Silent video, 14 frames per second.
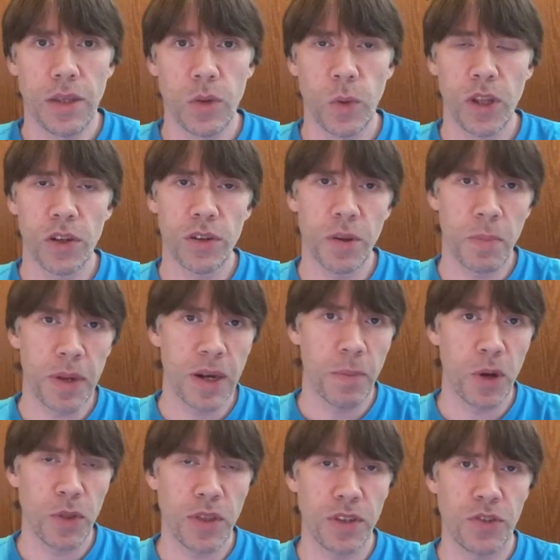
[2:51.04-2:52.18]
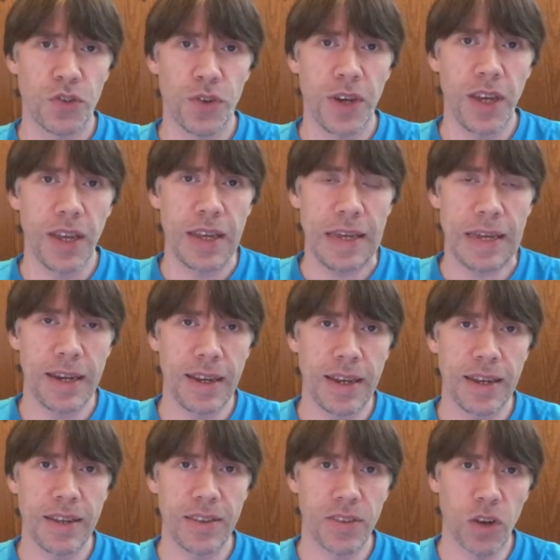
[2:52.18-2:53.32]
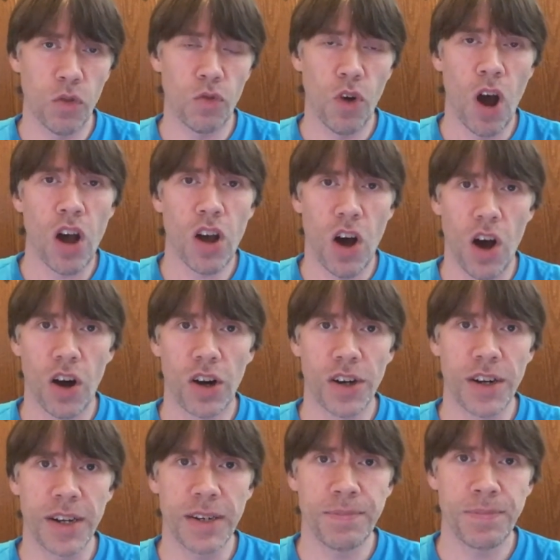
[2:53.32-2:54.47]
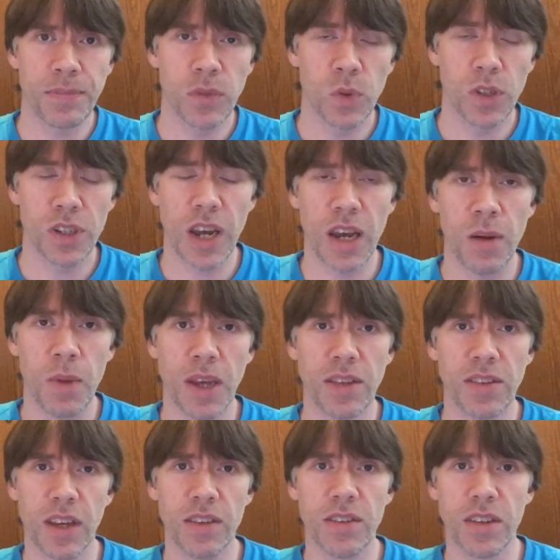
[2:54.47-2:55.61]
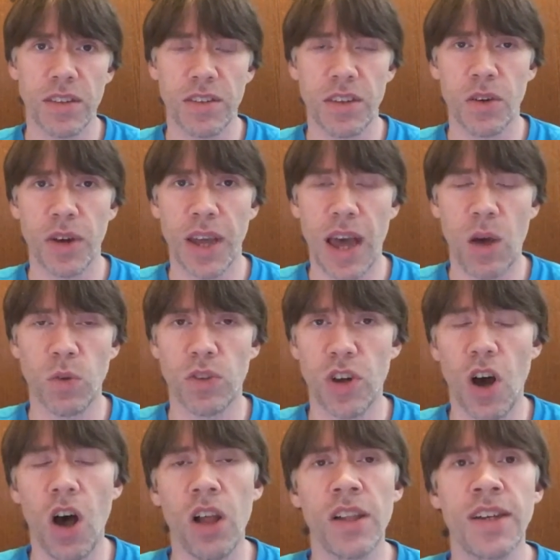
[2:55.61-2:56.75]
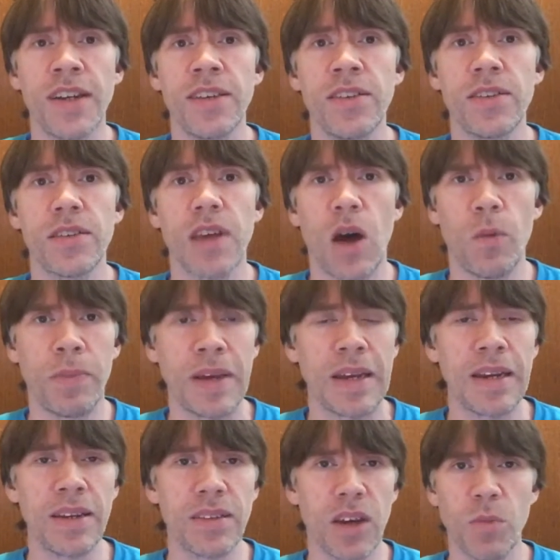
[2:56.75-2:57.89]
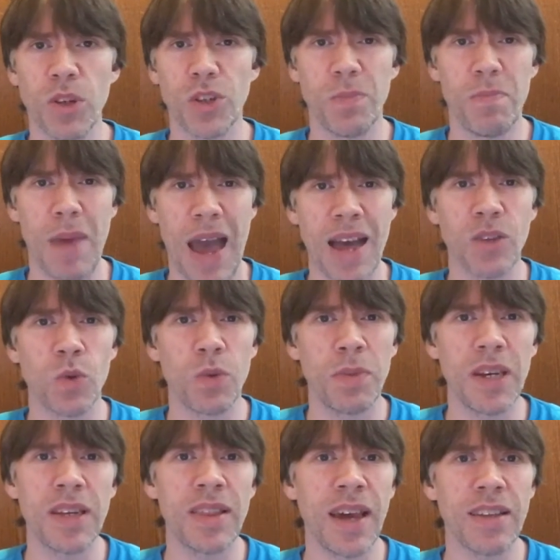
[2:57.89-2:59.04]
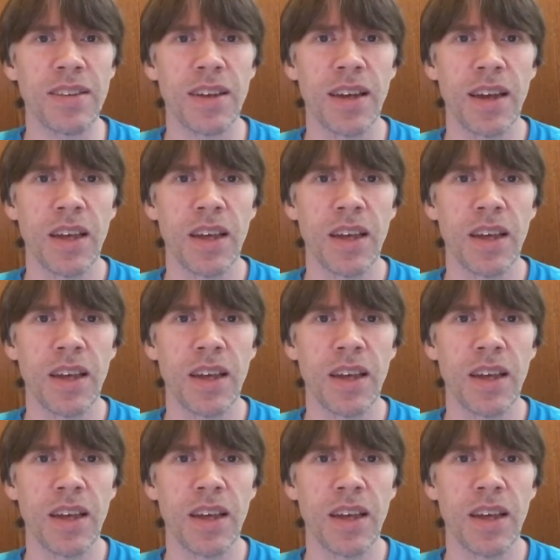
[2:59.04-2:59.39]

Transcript: So we learn a bit about this tree. It is rock hard, which kind of makes sense considering how tall it is, how big it is, how much mass would be in that.